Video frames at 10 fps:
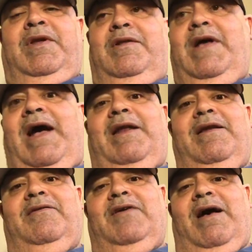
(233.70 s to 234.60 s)
died in
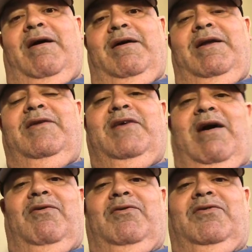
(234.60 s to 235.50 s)
his
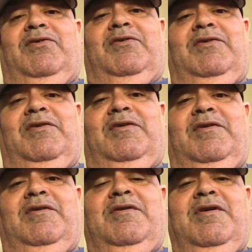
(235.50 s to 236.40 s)
house
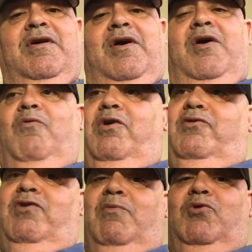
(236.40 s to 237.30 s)
with a
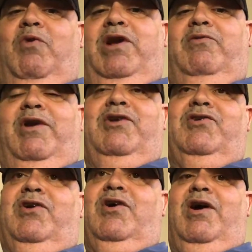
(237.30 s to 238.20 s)
Trump 2020
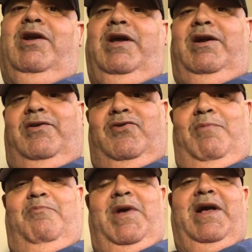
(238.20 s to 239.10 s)
shirt on and a
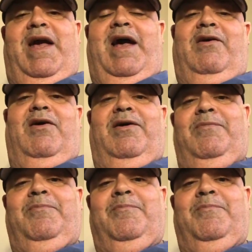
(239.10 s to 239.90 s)
Trump mega hat on,